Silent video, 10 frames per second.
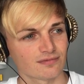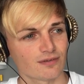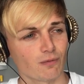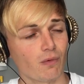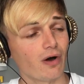
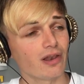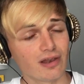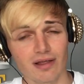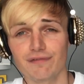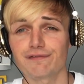What I
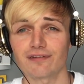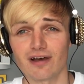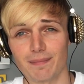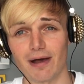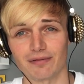love
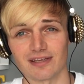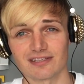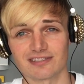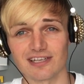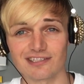about
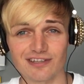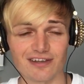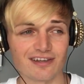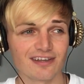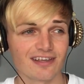this is that
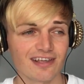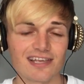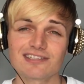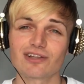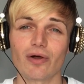
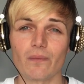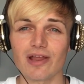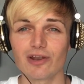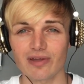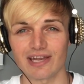it's like
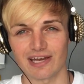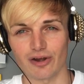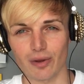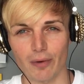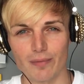we're looking in
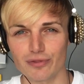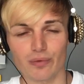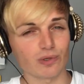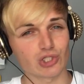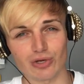a moment that
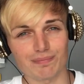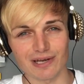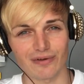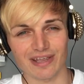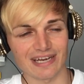we shouldn't be
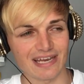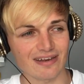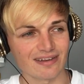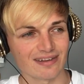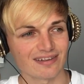looking in.
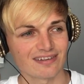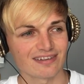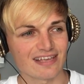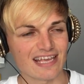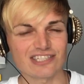
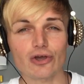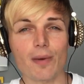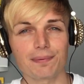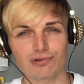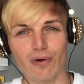It's like a
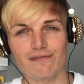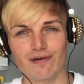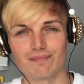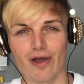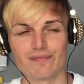
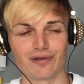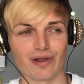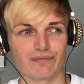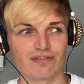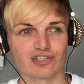private moment
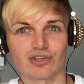and we've just